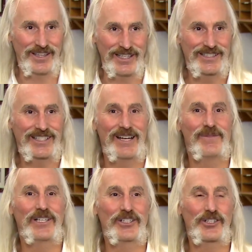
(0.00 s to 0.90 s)
that's
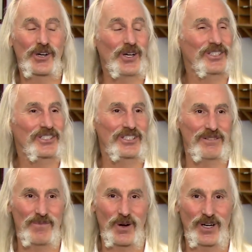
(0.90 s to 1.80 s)
coming to Charleston
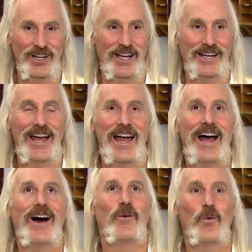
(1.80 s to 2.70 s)
tomorrow night,
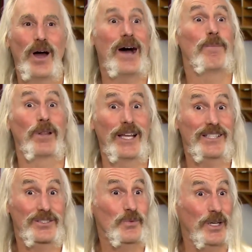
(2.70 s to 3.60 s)
how
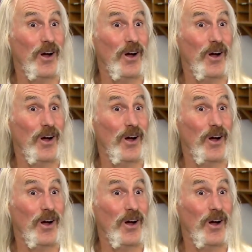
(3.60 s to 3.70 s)
blessed we